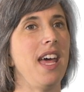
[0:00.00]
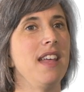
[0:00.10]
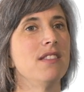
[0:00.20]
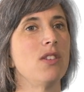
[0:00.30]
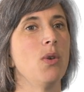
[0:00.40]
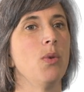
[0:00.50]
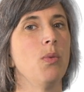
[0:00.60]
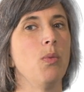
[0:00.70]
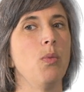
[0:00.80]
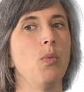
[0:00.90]
And
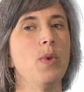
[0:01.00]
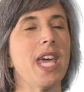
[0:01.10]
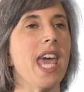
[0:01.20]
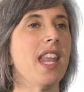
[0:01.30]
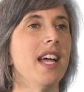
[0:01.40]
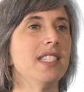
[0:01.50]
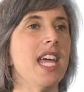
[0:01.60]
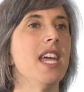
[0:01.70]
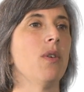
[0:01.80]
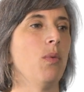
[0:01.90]
so we cannot
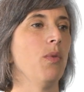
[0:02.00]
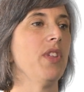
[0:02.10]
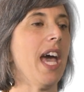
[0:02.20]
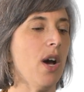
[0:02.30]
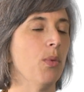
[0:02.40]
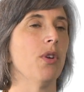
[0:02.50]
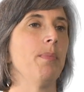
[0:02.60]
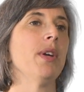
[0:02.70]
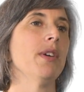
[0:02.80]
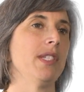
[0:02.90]
take the outward
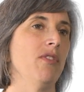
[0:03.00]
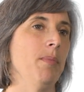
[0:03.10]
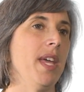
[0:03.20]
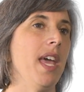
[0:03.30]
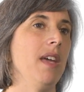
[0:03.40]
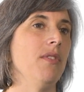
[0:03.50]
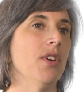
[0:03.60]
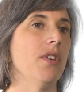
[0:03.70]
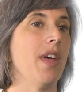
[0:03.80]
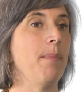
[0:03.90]
appearance of a
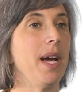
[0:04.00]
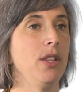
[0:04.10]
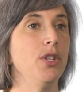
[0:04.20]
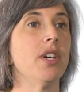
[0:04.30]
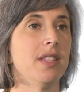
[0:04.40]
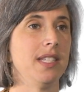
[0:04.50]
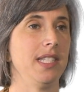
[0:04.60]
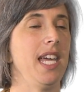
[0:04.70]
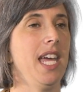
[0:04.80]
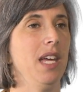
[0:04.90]
behavior that might look the
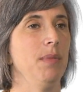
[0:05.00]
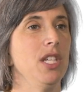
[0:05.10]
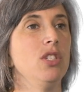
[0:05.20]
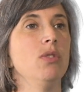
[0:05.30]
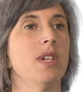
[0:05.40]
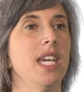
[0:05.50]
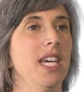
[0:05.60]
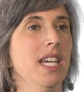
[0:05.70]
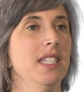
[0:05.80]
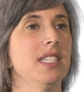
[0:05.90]
same in two
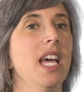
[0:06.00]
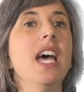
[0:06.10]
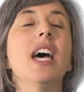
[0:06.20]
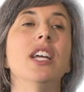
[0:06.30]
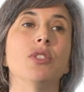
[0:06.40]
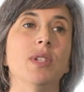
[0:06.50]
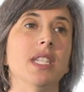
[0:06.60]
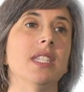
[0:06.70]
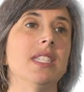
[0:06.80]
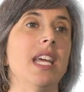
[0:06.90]
kids and treat
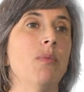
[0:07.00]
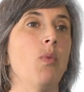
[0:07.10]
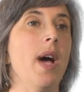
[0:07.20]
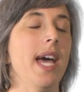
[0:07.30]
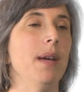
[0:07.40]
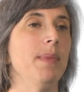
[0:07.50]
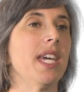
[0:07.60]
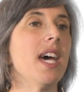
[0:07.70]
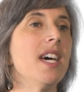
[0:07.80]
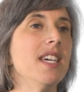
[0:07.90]
it the same way,
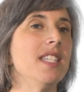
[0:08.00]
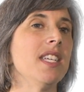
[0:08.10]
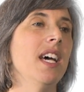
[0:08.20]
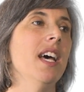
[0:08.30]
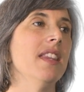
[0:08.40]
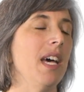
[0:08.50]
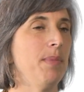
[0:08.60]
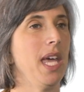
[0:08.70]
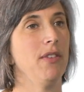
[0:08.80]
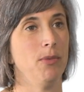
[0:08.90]
because that
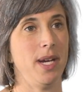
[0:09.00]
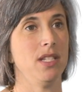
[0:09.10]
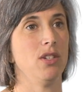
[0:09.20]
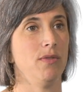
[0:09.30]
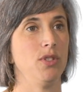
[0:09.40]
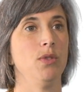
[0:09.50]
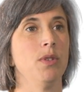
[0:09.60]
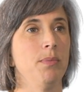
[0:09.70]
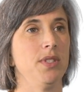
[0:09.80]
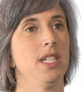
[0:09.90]
behavior might serve two
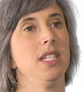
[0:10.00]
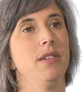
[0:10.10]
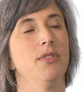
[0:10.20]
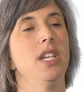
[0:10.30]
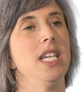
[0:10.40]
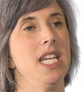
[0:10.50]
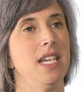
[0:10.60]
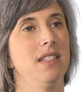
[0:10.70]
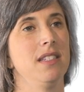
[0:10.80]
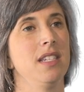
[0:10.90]
completely different
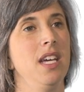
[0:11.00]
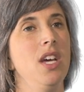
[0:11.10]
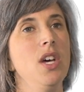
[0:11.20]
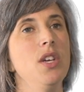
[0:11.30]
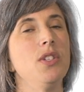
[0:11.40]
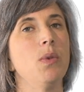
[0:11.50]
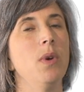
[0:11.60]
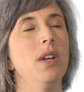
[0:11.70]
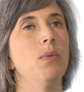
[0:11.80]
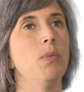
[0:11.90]
needs. So
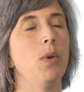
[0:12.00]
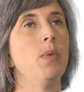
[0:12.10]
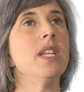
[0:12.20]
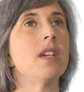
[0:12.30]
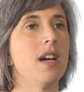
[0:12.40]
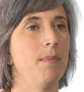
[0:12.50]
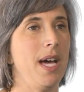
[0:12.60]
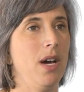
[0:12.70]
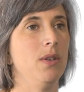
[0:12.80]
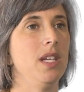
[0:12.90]
what we talk
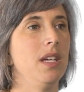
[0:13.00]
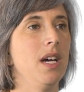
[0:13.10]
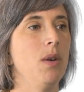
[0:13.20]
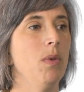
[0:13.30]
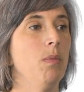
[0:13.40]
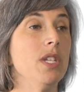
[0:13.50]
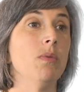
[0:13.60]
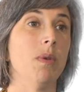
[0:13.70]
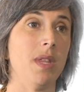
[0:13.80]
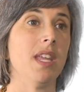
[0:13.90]
about when
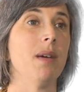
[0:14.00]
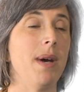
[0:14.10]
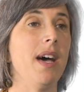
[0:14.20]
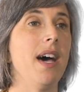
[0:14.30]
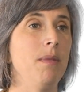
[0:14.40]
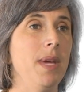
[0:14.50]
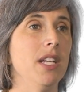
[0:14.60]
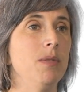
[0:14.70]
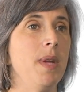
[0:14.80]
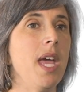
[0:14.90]
we think about how to
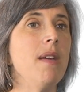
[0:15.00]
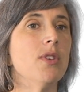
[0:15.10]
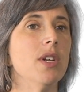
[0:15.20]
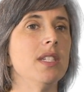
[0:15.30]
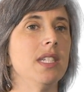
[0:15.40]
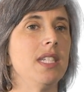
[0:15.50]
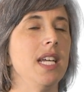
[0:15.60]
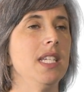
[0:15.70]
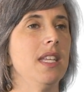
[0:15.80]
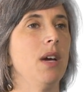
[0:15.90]
manage behavior is this
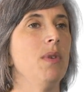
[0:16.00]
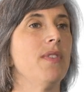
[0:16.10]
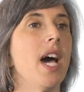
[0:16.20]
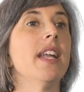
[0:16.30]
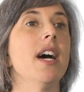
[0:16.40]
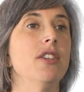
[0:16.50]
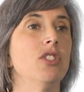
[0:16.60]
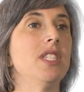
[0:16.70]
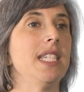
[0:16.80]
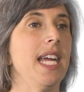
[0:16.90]
idea that we've got to
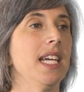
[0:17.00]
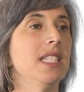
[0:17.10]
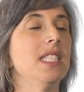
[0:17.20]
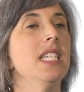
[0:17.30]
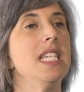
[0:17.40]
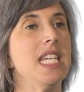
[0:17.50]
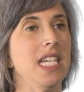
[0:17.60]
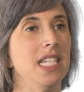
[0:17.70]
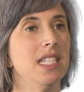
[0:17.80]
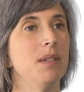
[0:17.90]
understand the
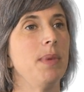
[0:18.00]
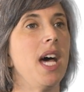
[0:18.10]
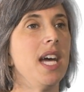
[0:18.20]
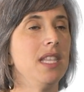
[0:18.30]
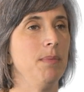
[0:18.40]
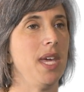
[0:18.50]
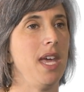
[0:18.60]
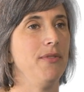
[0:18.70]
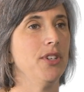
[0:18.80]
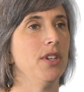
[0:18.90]
need behind the
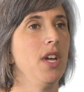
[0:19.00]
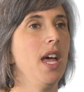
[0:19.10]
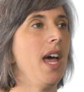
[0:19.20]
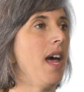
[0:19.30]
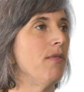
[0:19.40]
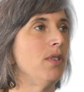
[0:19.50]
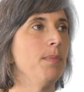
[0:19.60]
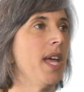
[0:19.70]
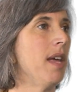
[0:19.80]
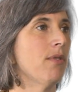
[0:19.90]
behavior. Every
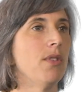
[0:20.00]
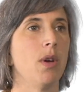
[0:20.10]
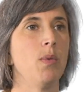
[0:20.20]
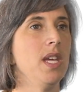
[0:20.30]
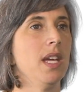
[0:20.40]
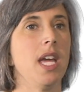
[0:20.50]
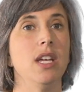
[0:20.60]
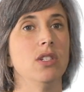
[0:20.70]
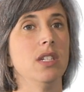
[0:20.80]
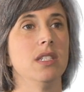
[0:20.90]
behavior that we
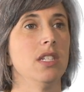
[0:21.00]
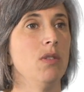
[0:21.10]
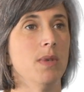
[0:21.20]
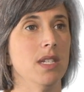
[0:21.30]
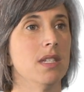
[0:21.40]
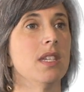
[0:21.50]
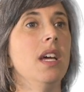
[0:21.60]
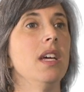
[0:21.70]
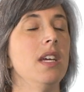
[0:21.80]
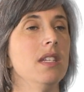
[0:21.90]
engage in as humans
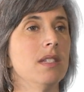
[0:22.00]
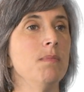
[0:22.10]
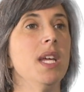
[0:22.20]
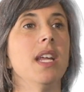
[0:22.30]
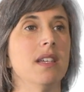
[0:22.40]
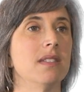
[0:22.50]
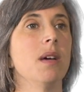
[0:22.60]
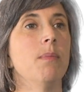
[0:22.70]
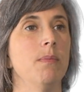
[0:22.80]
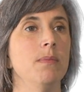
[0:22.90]
is meeting
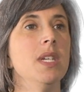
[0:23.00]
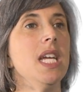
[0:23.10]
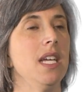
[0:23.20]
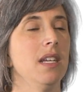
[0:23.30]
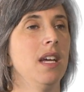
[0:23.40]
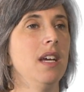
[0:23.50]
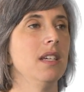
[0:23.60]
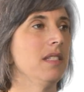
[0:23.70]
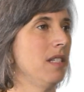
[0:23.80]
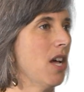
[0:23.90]
some need.
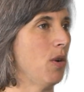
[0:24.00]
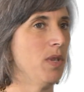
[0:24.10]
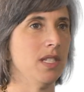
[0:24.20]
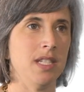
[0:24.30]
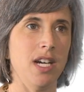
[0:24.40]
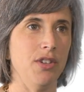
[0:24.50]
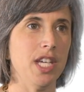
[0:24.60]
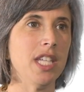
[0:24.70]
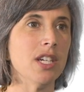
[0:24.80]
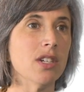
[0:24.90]
It's not always
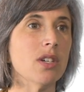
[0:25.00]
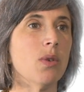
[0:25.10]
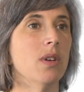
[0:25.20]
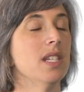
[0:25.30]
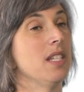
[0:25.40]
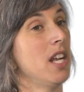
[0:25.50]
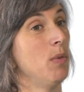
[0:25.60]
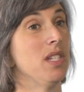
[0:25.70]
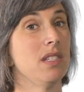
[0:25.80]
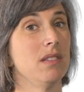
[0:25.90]
entirely clear, or it's not
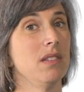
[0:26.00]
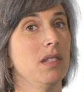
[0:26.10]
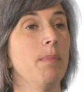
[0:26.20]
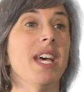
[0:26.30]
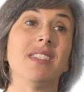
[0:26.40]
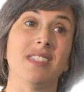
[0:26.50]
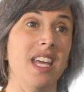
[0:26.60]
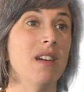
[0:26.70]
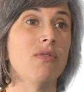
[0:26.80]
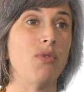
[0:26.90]
always the best
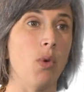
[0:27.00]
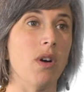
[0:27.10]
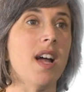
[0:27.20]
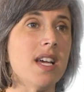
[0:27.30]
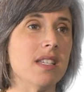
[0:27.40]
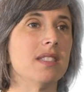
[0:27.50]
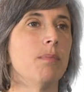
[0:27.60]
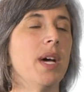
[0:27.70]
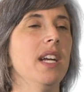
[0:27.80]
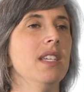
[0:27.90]
thing for us,
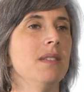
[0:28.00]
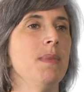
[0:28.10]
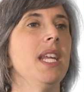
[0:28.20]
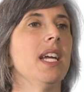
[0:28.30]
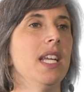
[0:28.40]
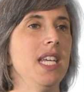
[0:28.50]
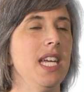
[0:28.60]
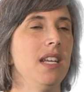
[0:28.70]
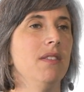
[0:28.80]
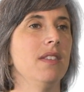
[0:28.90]
but it is meeting a
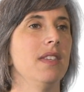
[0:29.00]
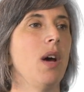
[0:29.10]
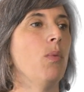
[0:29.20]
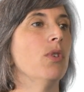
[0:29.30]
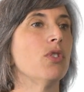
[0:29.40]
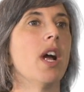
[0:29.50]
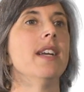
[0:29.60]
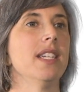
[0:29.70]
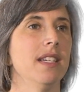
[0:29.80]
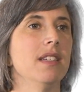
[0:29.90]
need that we're
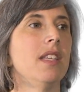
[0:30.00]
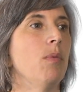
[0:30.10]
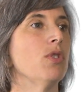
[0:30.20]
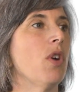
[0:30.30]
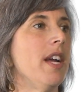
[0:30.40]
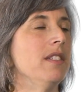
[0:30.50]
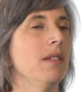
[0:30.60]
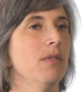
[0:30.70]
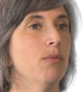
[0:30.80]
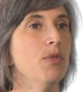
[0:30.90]
trying
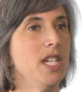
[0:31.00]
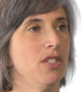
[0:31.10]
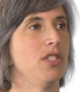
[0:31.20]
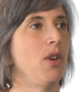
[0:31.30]
to reach.